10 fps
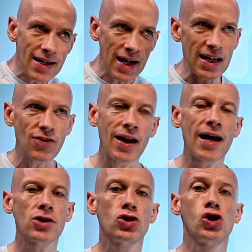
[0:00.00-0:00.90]
and even
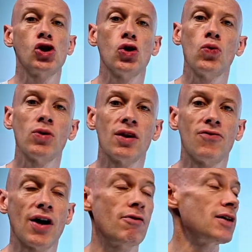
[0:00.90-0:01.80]
let us tune the
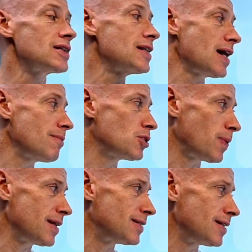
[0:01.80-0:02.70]
various
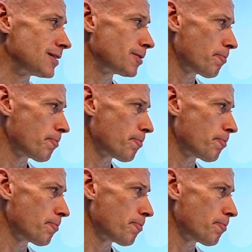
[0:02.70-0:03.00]
namespaces.